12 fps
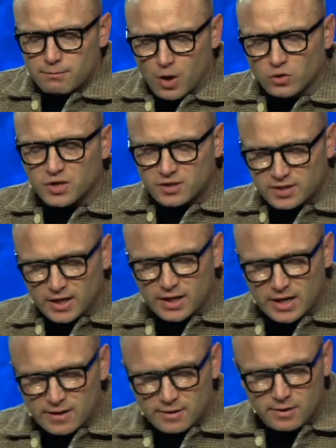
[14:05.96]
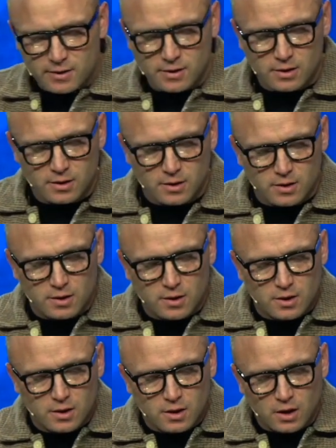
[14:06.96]
Moses said,
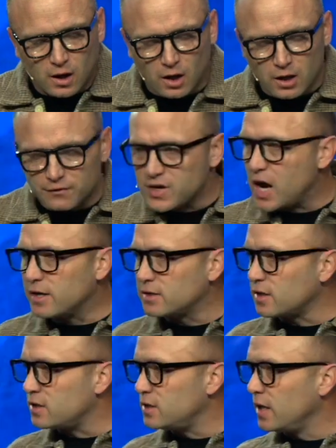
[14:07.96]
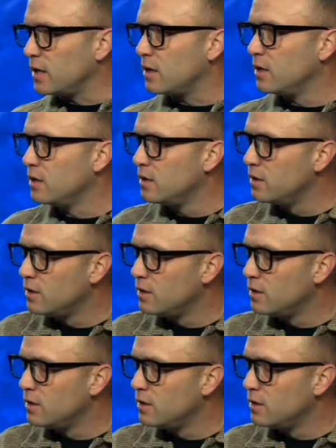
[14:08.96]
all I've got is a stick.